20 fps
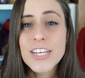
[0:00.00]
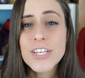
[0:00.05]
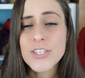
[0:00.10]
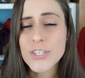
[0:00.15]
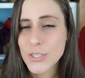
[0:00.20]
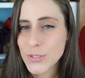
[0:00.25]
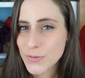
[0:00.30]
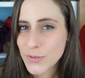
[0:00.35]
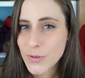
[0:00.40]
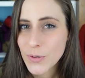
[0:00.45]

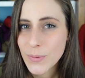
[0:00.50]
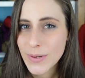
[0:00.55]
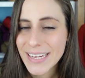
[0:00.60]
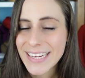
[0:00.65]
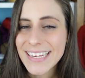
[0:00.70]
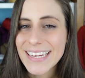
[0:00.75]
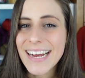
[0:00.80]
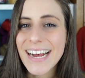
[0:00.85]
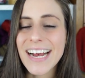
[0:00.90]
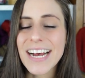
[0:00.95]
Just real
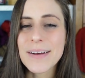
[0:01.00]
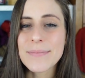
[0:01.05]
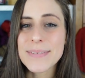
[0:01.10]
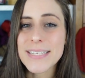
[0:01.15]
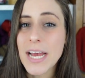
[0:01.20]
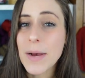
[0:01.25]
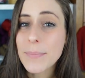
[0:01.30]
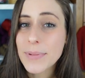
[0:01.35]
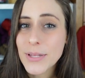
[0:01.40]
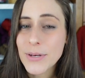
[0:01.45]
quick, um,
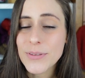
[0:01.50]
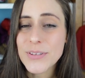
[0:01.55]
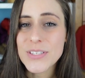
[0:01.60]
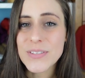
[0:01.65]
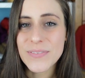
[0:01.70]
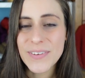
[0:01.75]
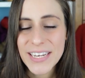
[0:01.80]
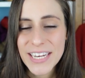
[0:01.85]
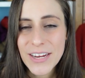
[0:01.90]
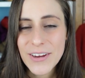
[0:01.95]
down below
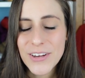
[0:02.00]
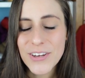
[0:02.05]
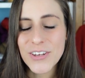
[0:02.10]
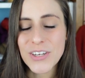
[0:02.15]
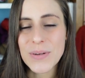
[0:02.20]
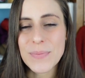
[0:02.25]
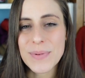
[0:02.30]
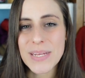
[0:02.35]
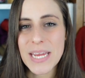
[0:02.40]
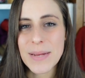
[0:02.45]
this video, you're
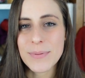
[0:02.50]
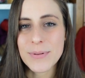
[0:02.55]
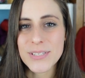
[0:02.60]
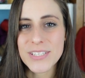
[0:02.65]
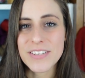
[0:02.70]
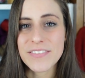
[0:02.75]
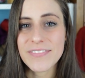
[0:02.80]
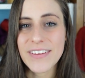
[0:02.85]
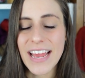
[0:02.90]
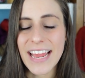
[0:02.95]
gonna be able
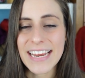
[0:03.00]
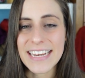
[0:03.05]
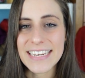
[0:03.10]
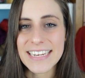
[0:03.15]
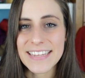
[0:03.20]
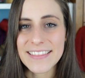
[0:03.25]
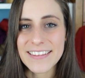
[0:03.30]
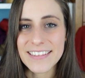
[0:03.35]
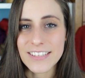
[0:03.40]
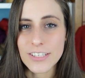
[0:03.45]
to find
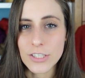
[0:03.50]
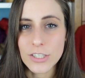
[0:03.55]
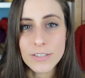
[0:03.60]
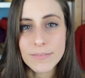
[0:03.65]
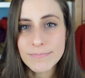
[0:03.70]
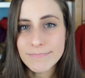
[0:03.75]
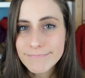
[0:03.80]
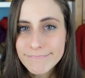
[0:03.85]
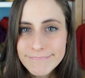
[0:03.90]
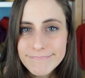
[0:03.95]
in the little